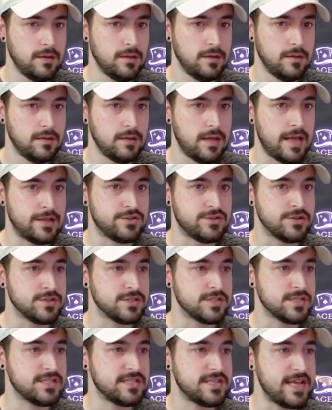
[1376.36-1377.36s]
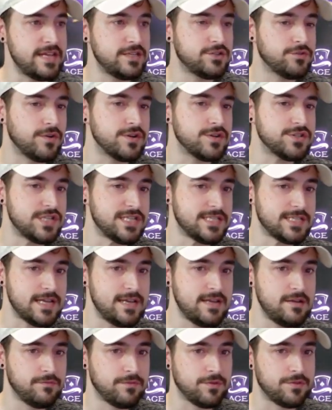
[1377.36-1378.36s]
Enters the Stage Frenzy
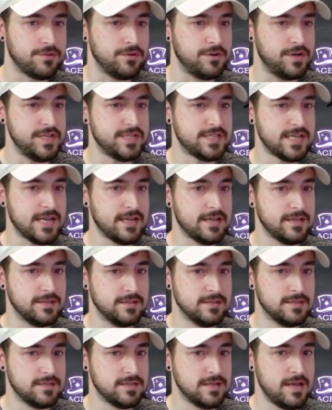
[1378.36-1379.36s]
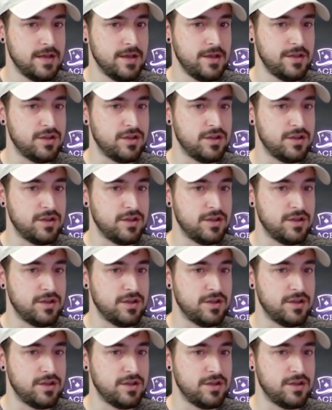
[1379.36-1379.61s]
state for 30 seconds. Your